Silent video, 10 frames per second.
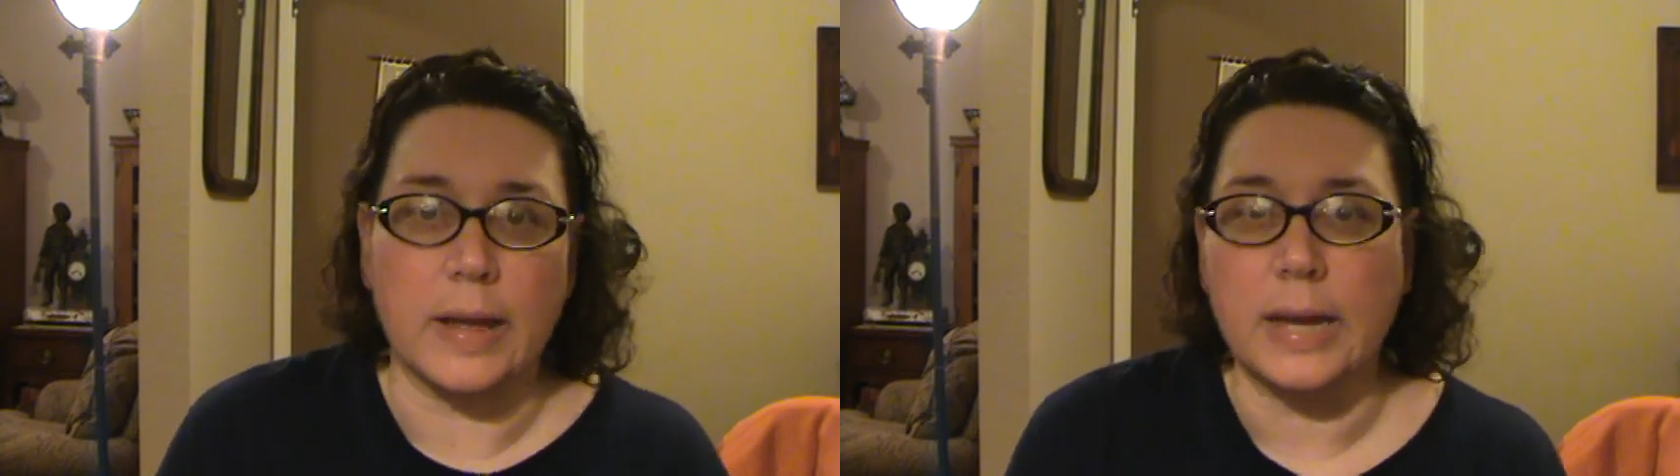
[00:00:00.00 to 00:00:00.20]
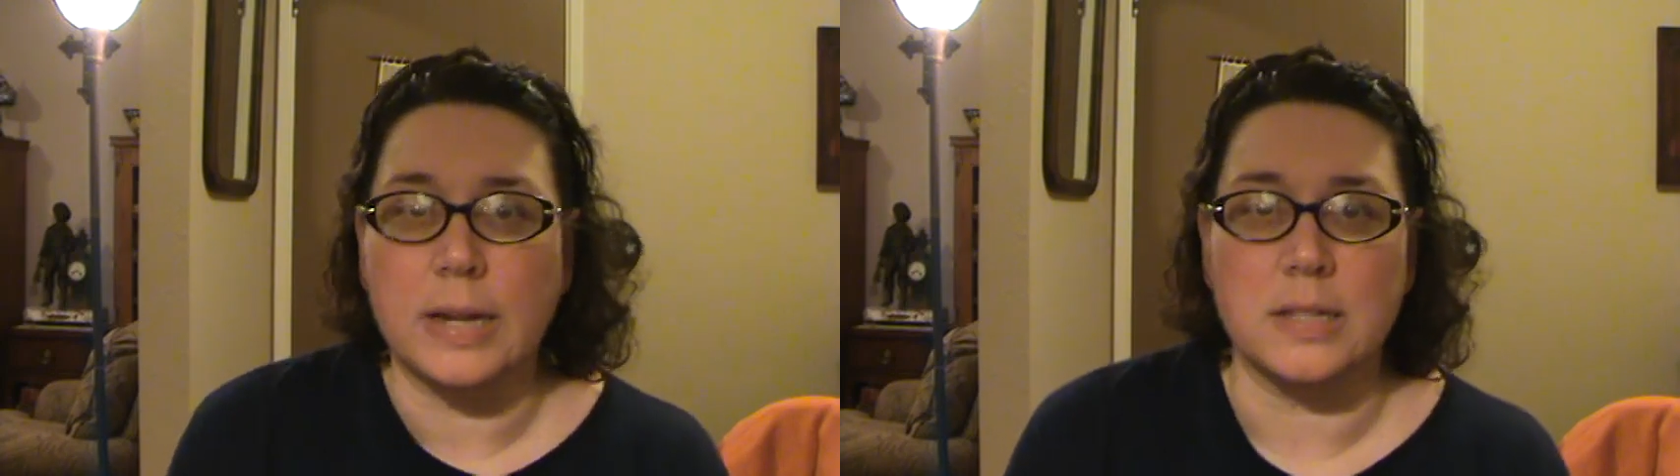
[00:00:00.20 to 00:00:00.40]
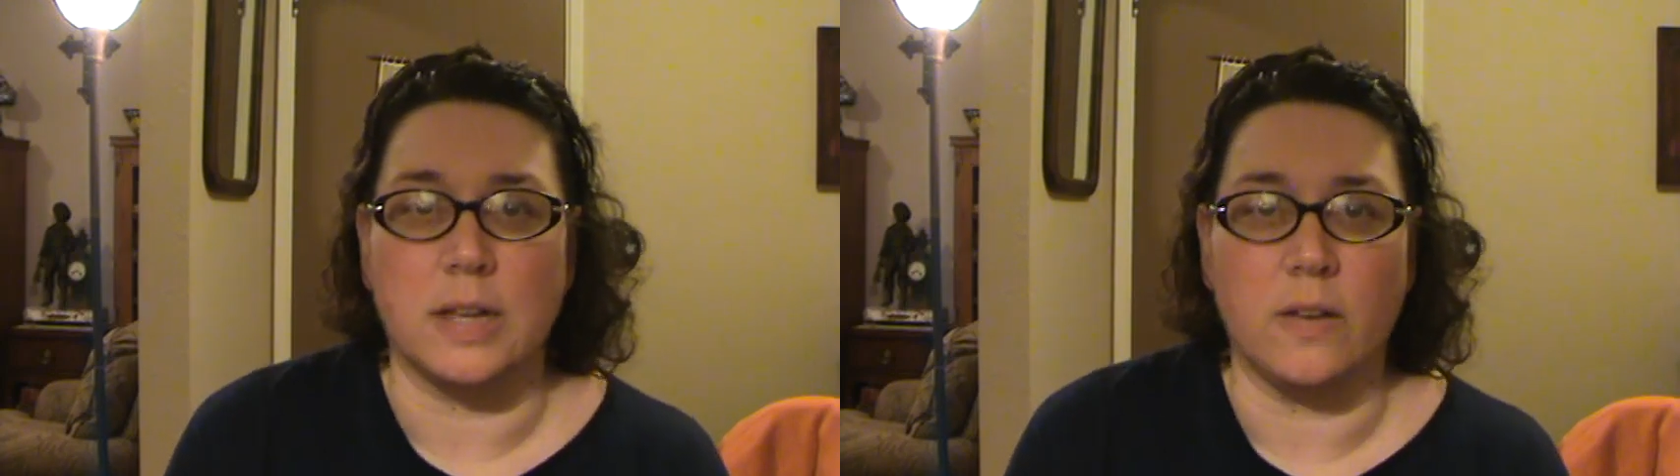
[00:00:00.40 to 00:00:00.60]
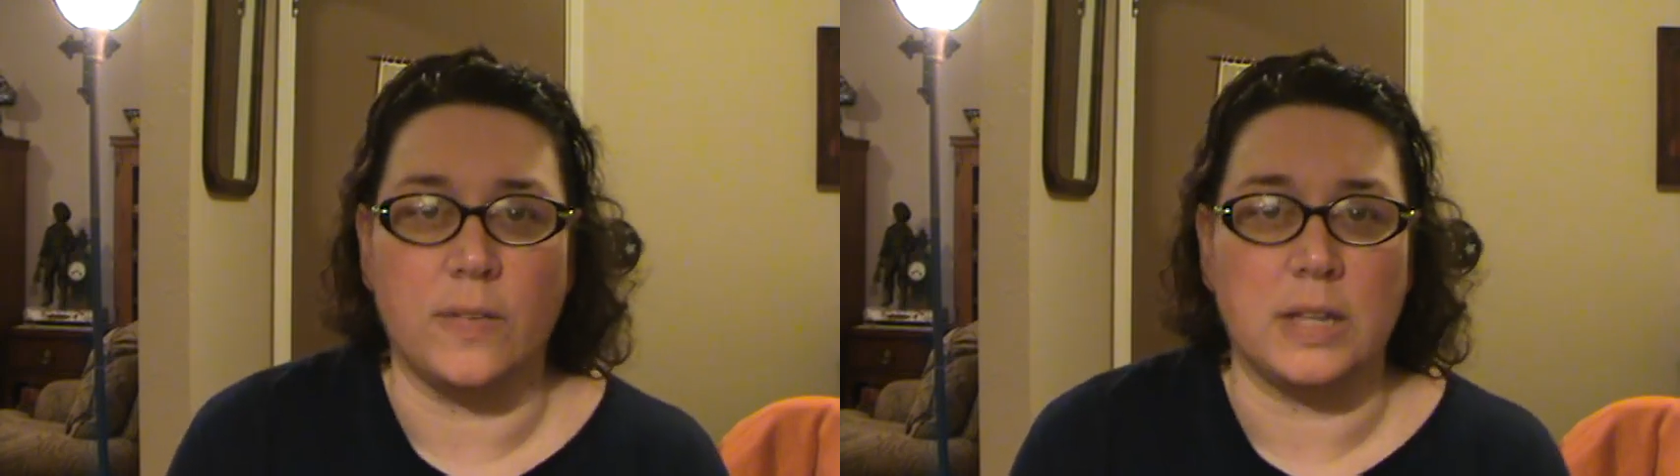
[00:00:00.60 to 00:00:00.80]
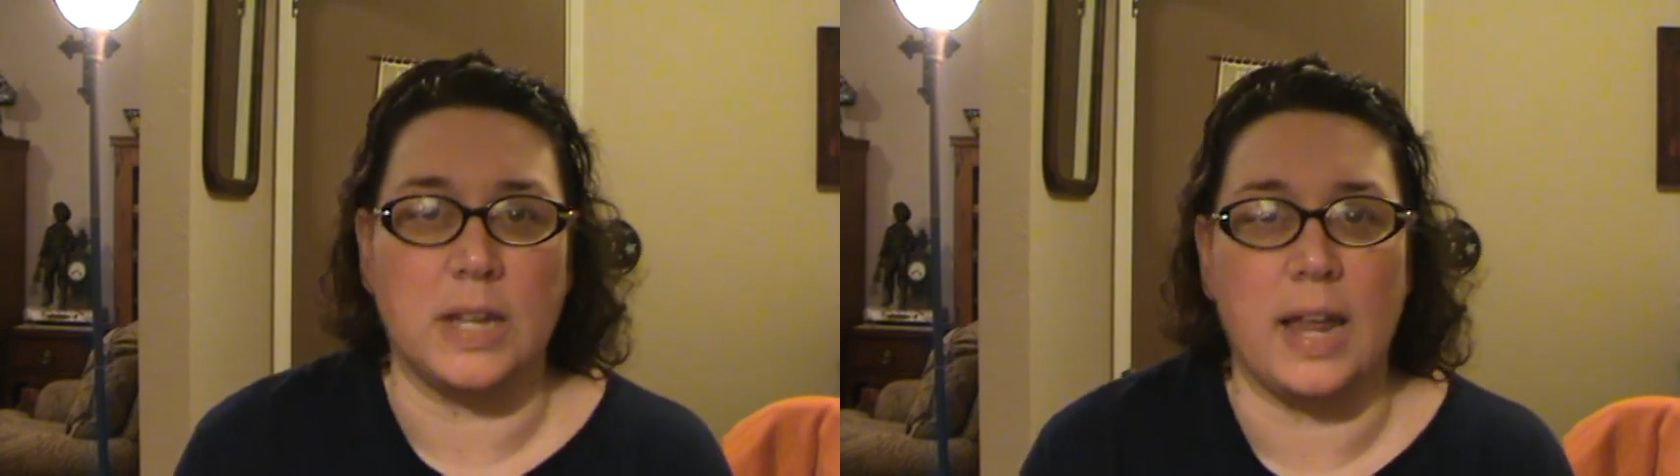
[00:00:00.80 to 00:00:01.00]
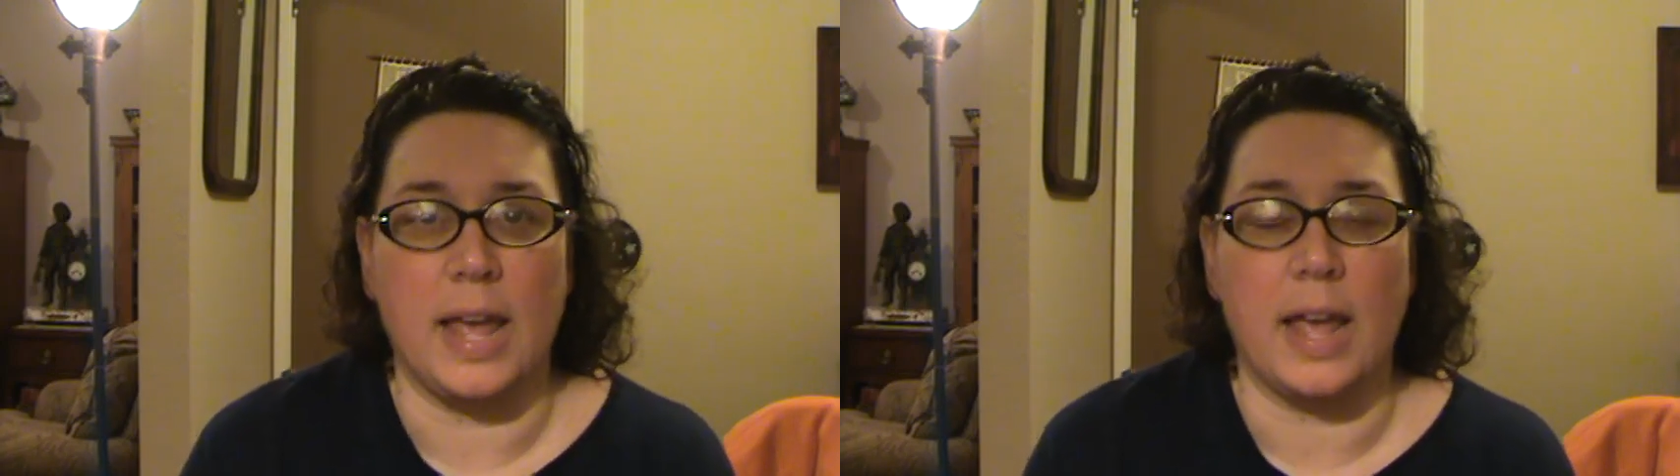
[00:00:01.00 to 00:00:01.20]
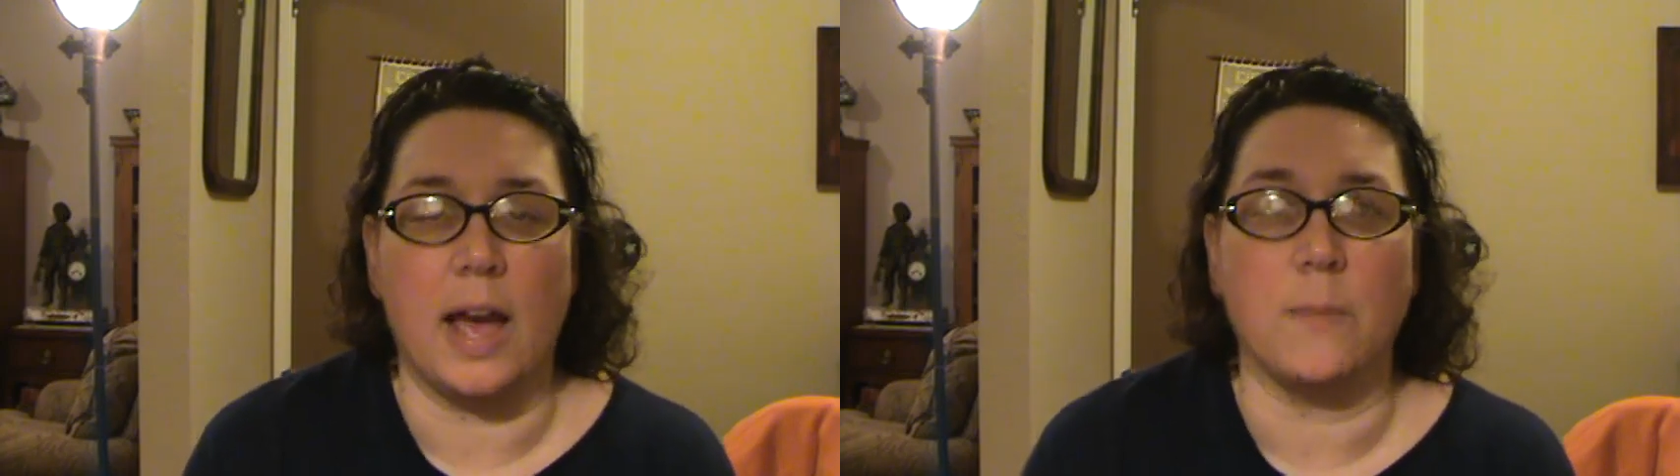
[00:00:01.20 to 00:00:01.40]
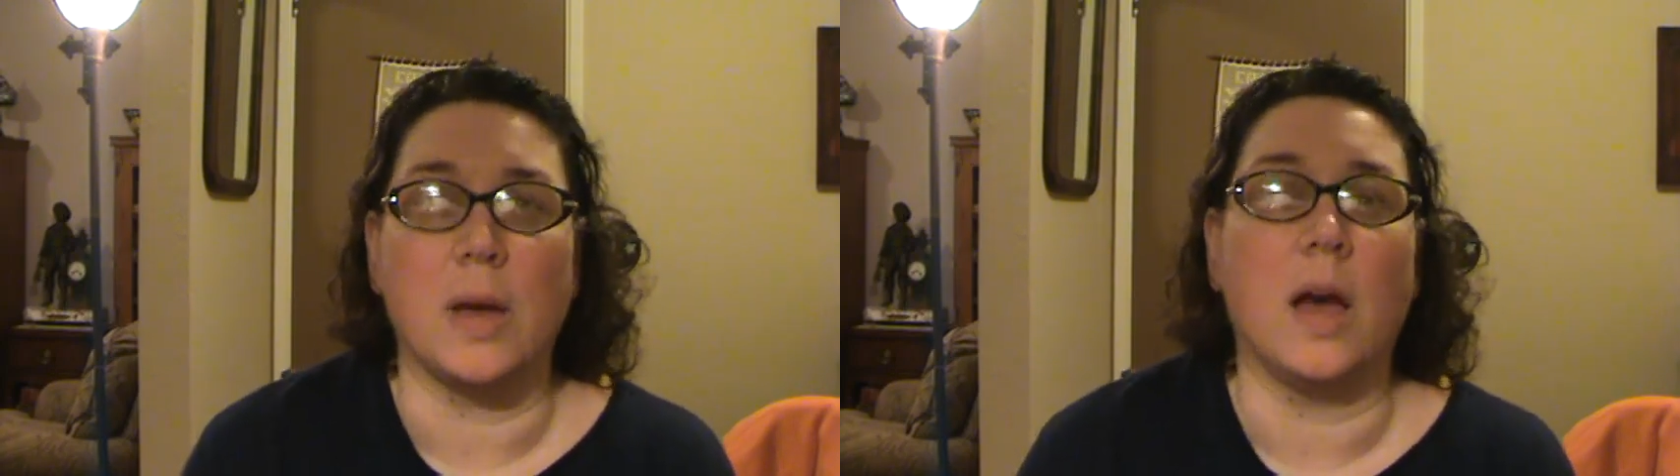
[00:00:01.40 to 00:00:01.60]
that kind of stuff. And today I'm,